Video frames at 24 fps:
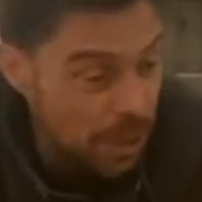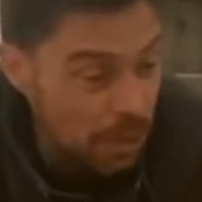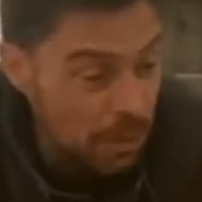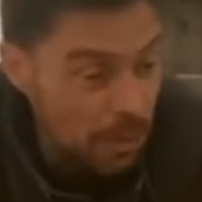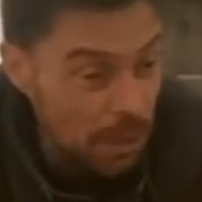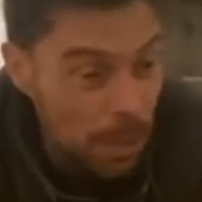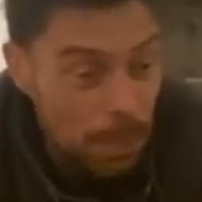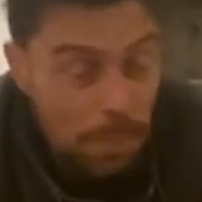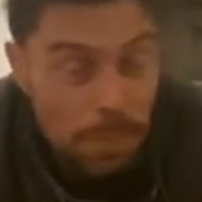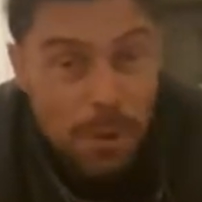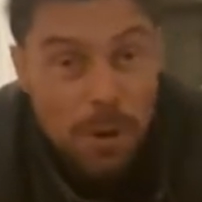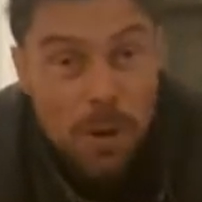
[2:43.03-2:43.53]

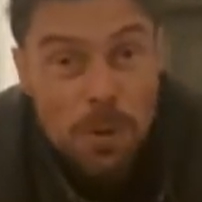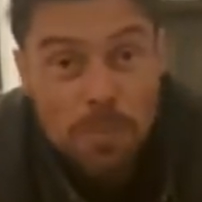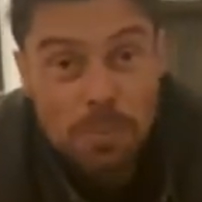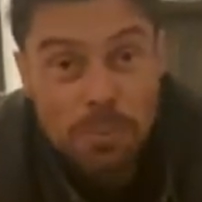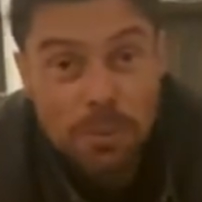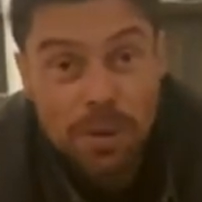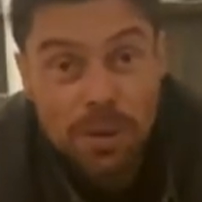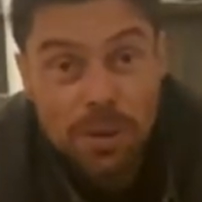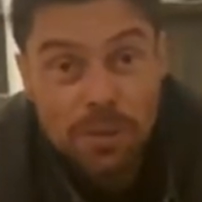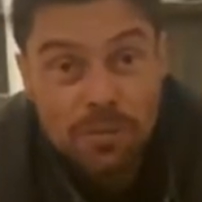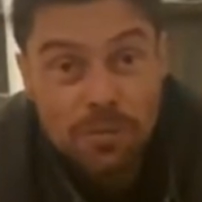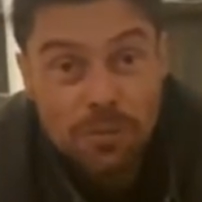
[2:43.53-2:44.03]

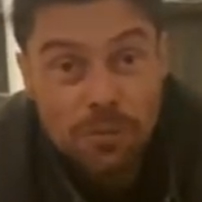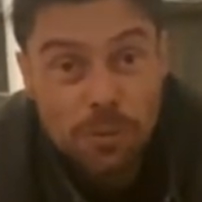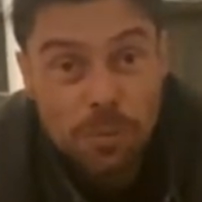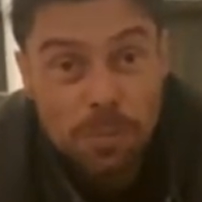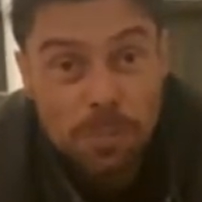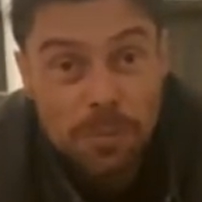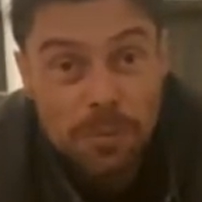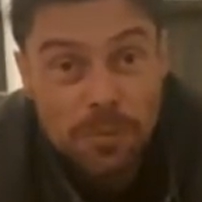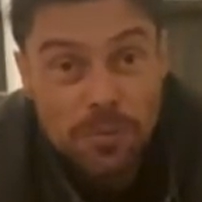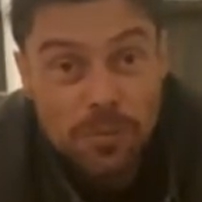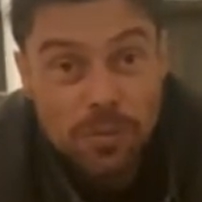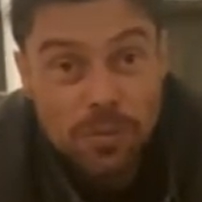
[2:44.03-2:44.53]
appropriate
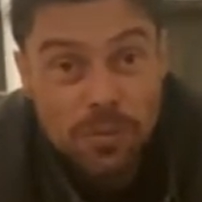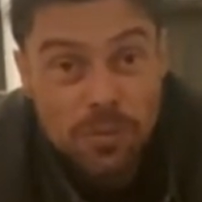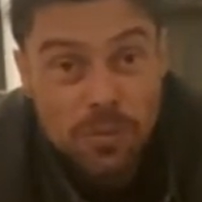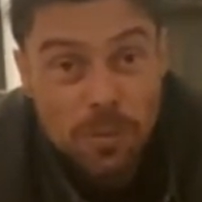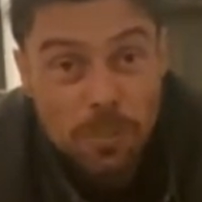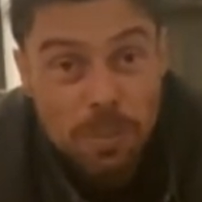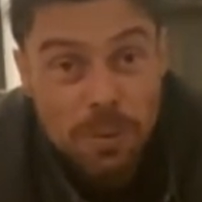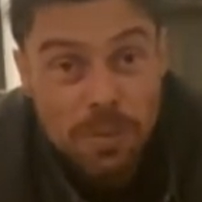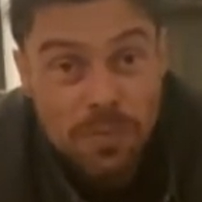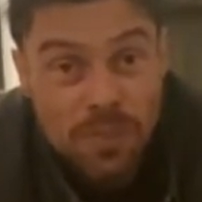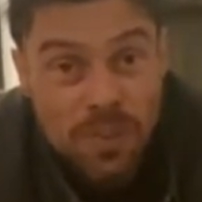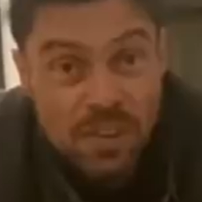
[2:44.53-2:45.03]
to
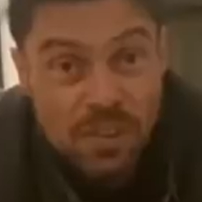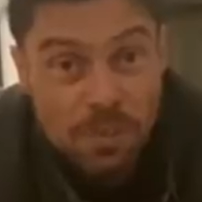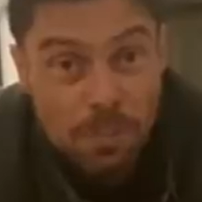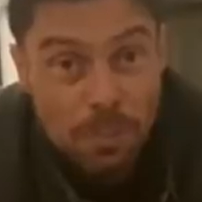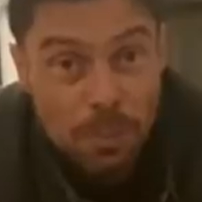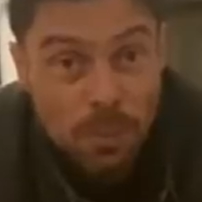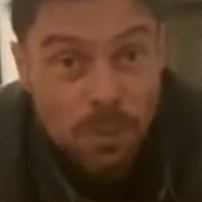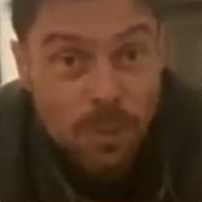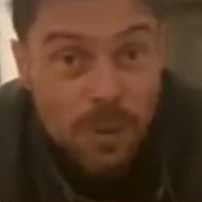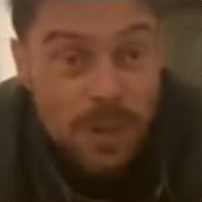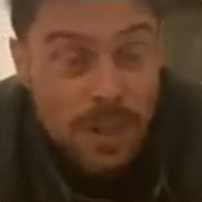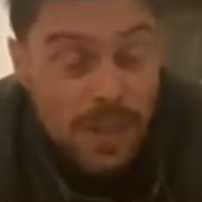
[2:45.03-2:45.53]
be
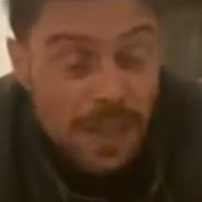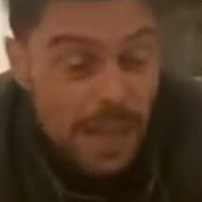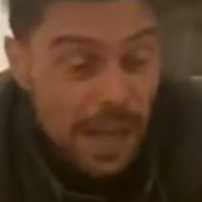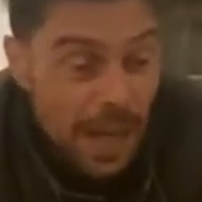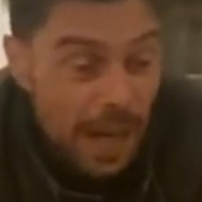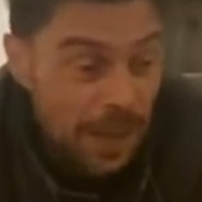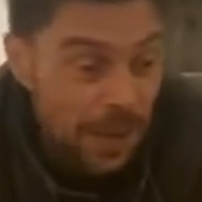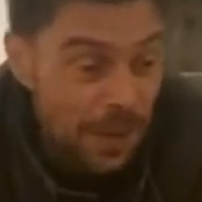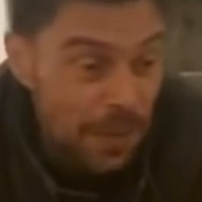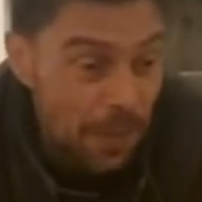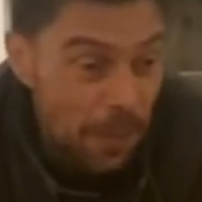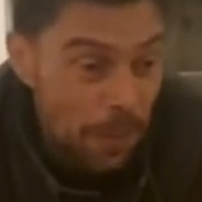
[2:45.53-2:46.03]
visible,
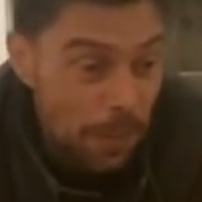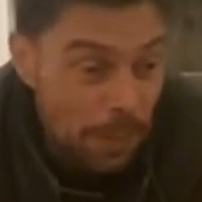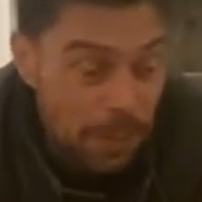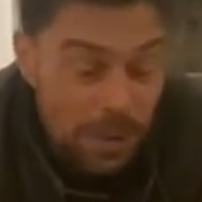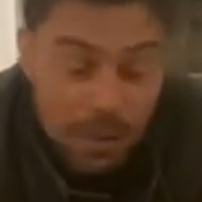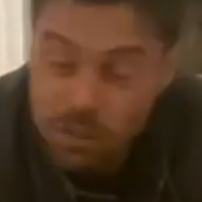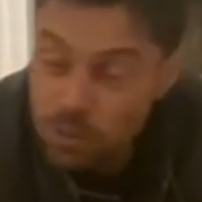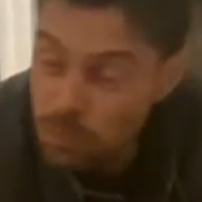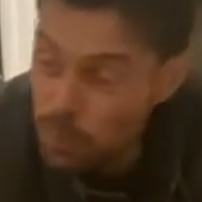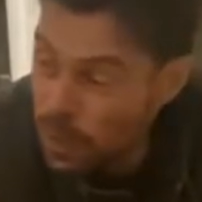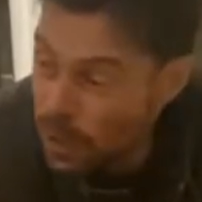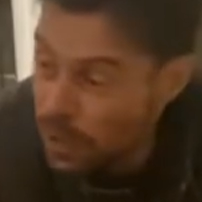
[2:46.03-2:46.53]
and other
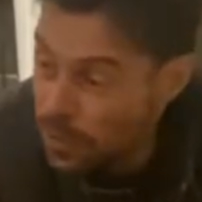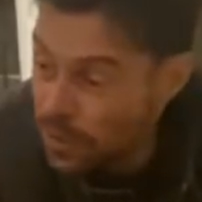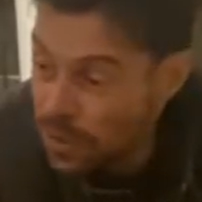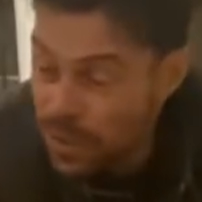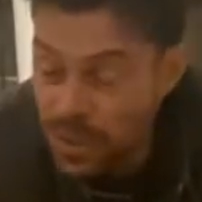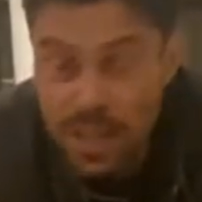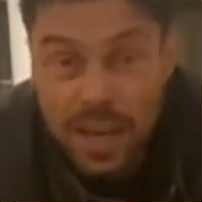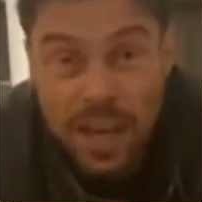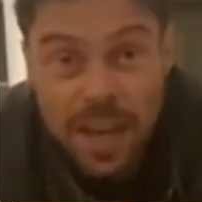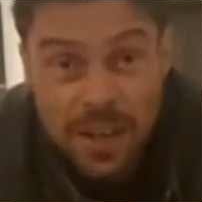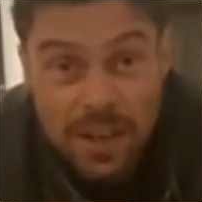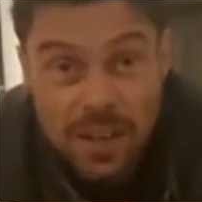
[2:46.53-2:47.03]
bits where you
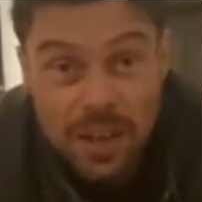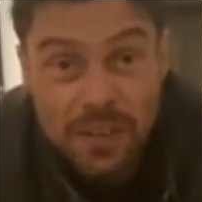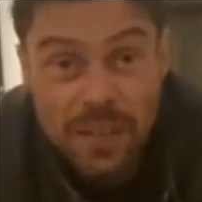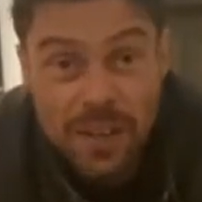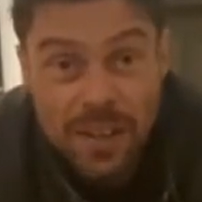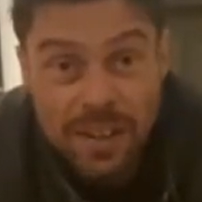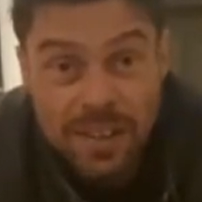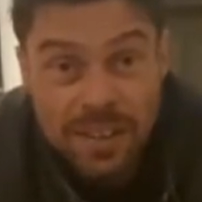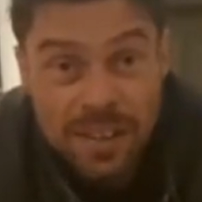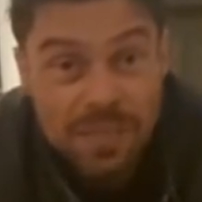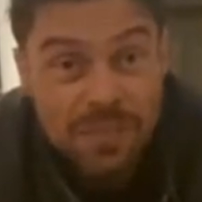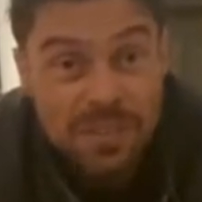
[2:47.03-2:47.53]
think, yeah, no,
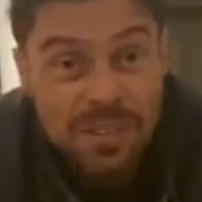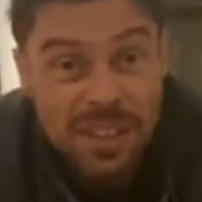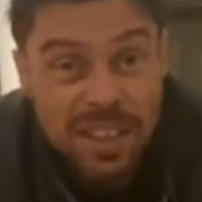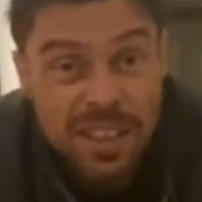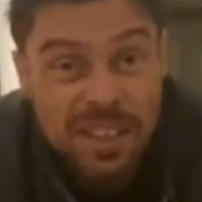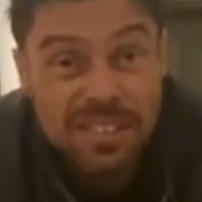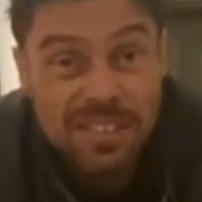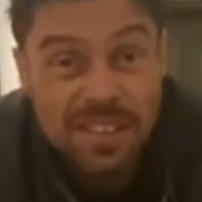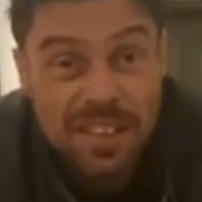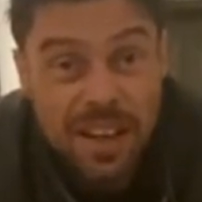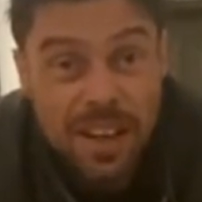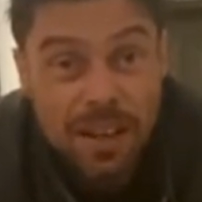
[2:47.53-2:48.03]
that definitely
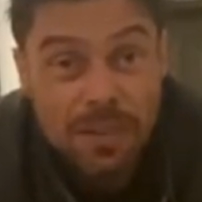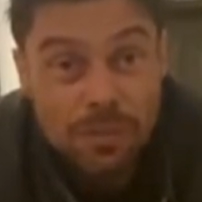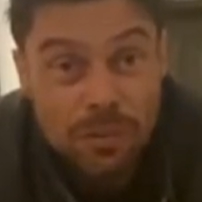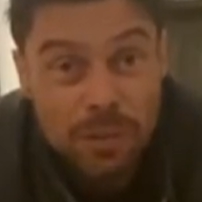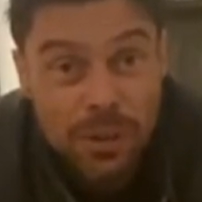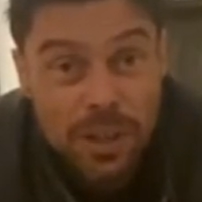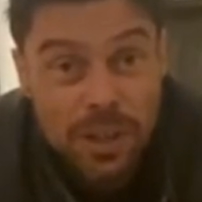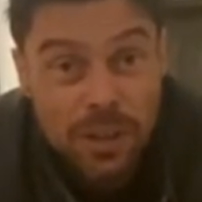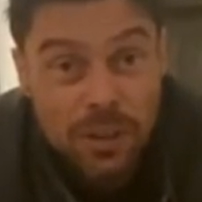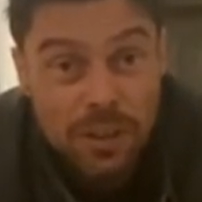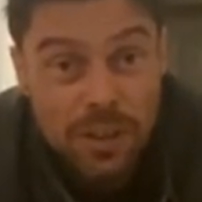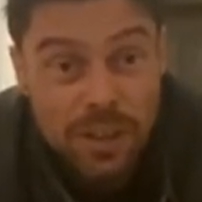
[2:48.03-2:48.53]
needs a
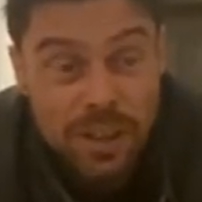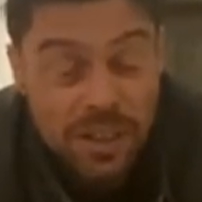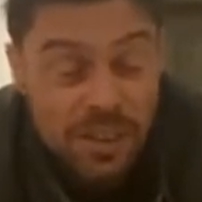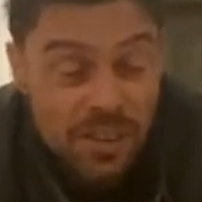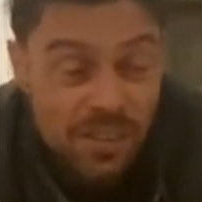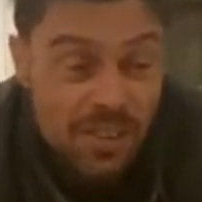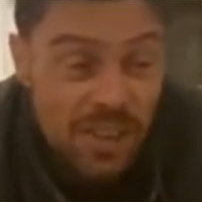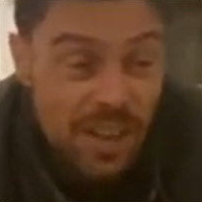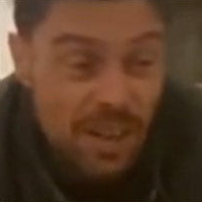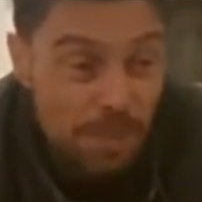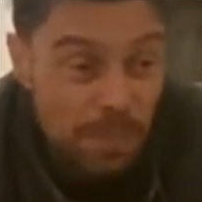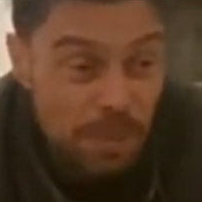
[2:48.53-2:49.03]
covering on it because
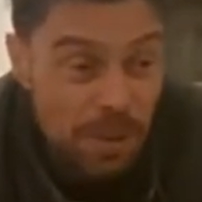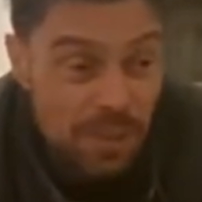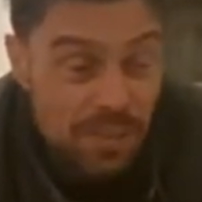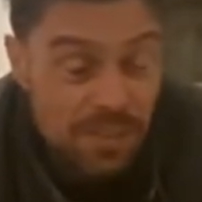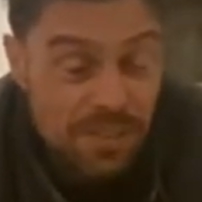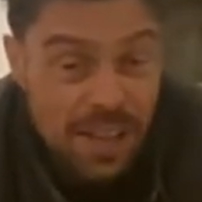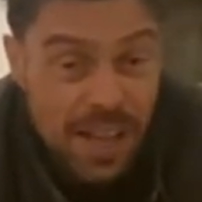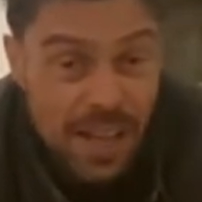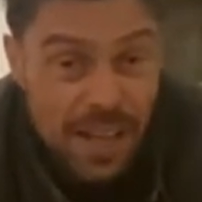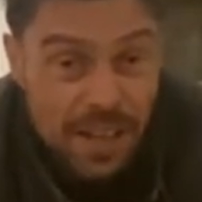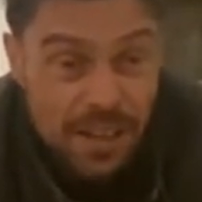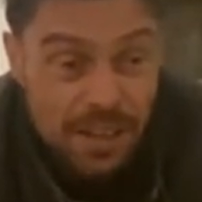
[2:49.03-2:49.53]
that bit's
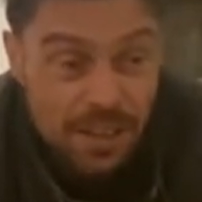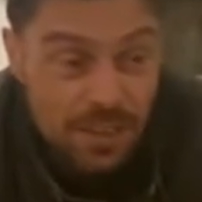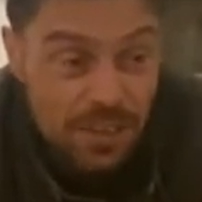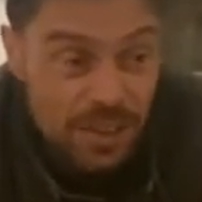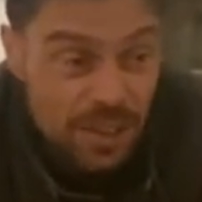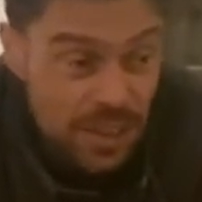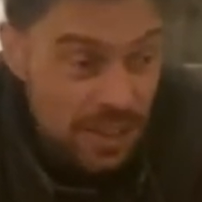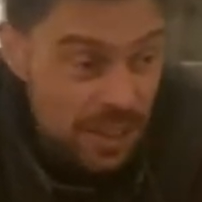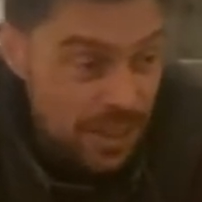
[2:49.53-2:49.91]
knackered.